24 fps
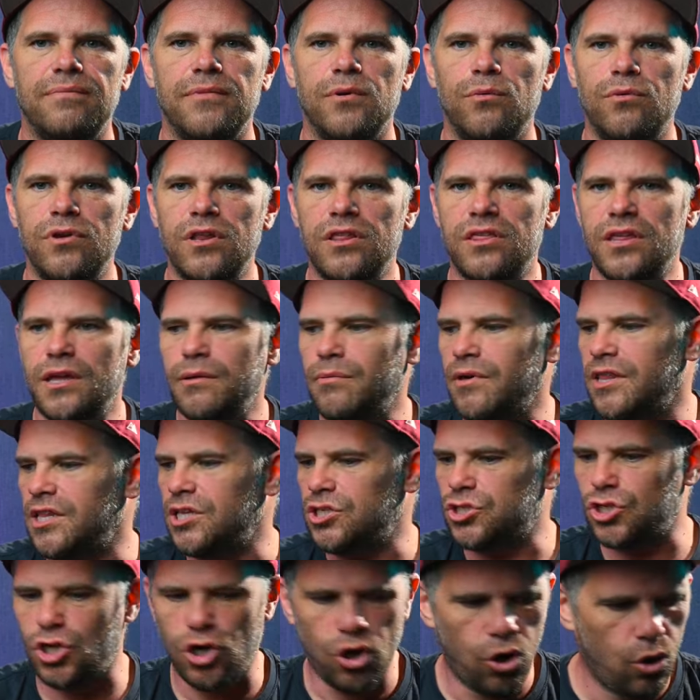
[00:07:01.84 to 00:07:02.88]
What do you think about
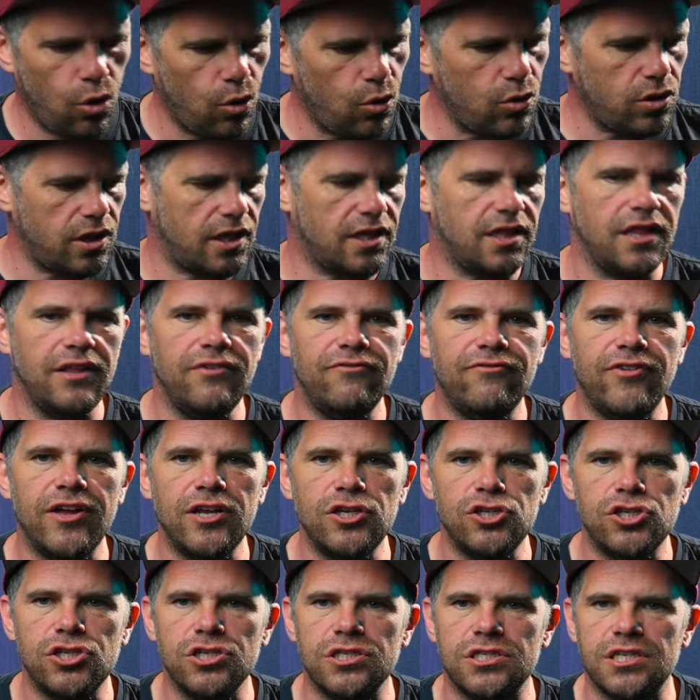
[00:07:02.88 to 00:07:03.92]
these cool little
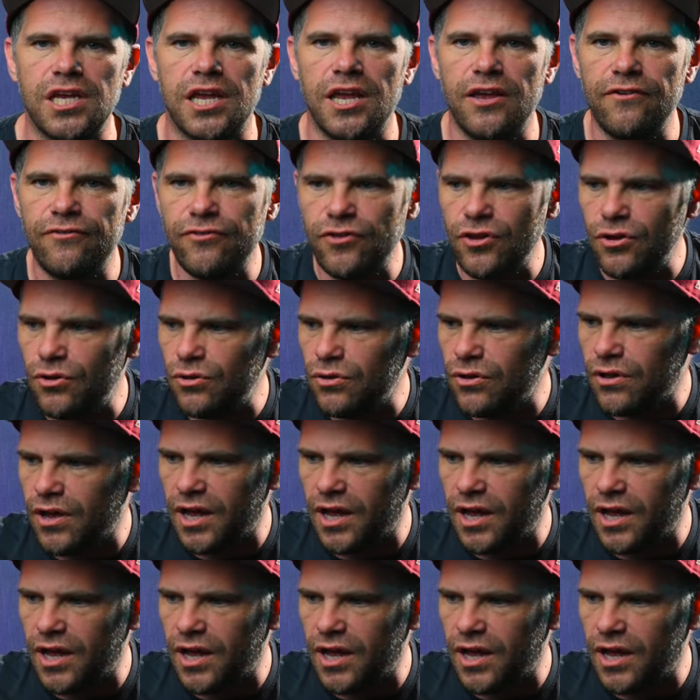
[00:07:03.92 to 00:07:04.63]
inventions? If you